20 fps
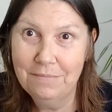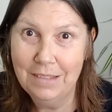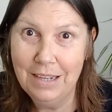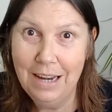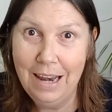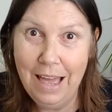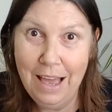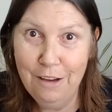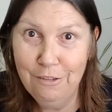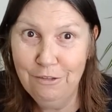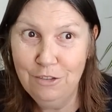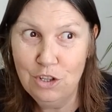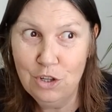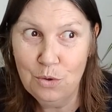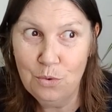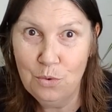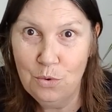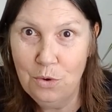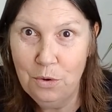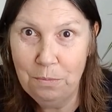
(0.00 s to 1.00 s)
loved
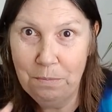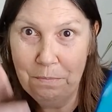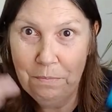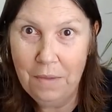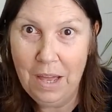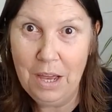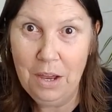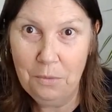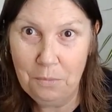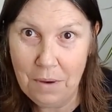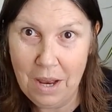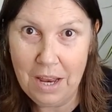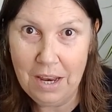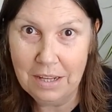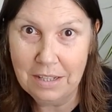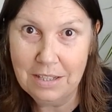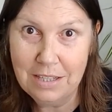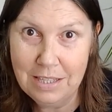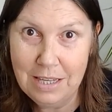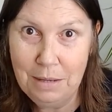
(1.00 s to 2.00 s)
or
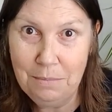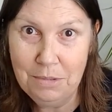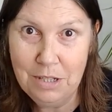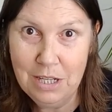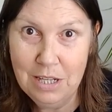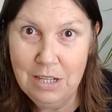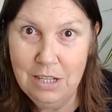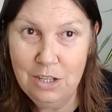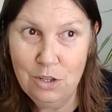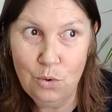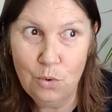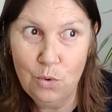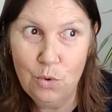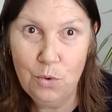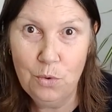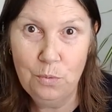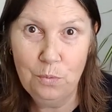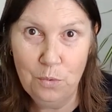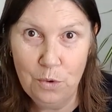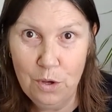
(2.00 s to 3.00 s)
accepted
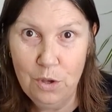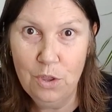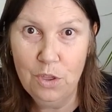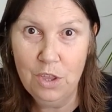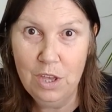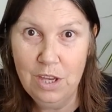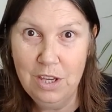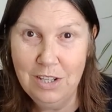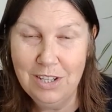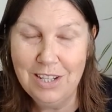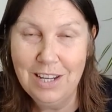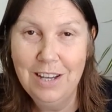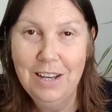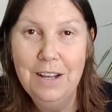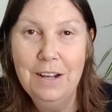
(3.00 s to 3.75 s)
or worth it.